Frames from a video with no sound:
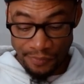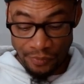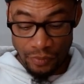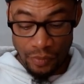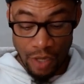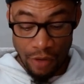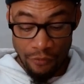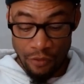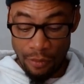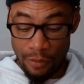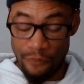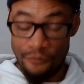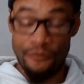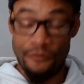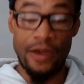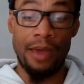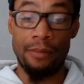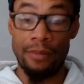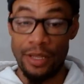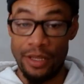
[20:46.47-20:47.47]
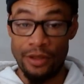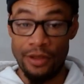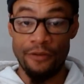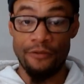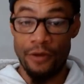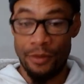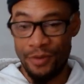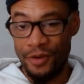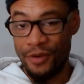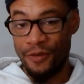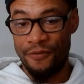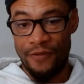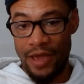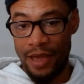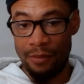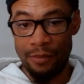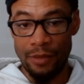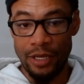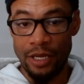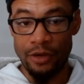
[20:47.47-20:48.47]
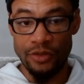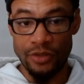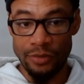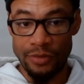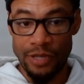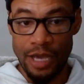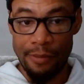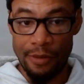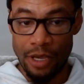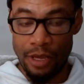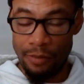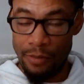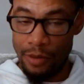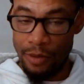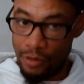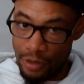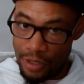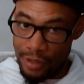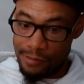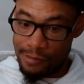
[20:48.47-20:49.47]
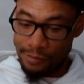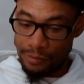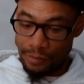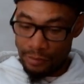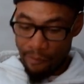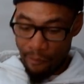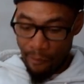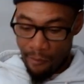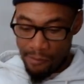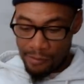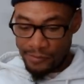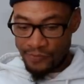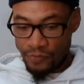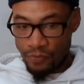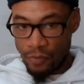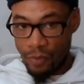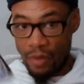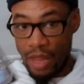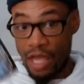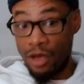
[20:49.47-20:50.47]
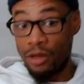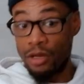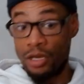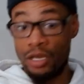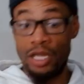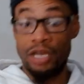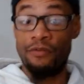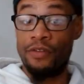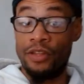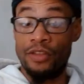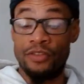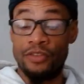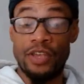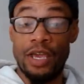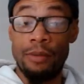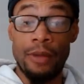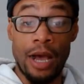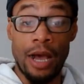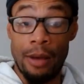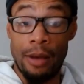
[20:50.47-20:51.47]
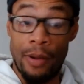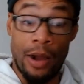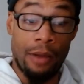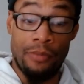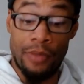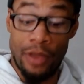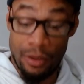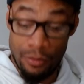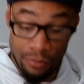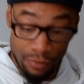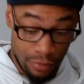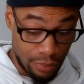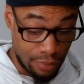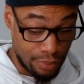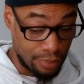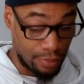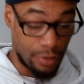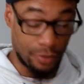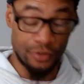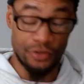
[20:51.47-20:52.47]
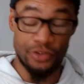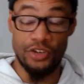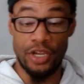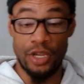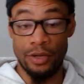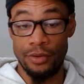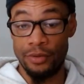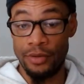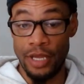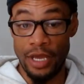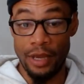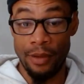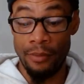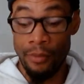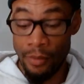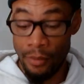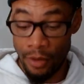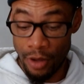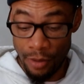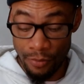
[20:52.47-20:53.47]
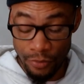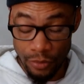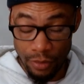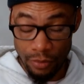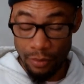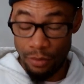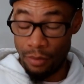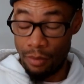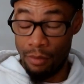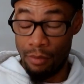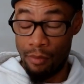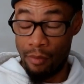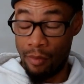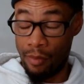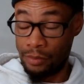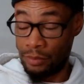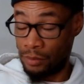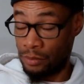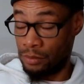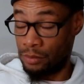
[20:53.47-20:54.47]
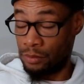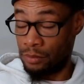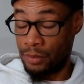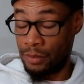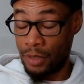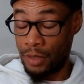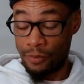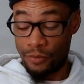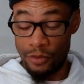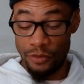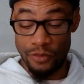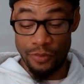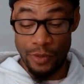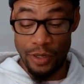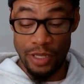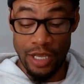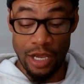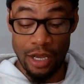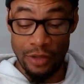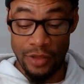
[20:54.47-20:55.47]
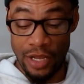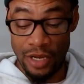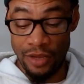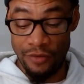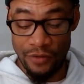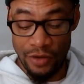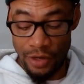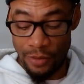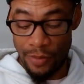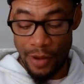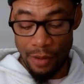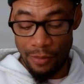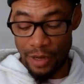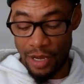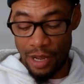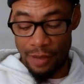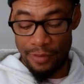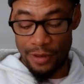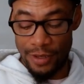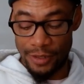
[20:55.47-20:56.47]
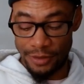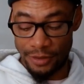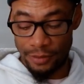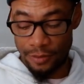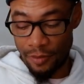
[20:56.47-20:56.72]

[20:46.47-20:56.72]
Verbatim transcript: They're from a family. They're from your family or some type of community. They could live in the same part. They shit, damn. Come through. Come through spirit. They could they live in an apartment complex.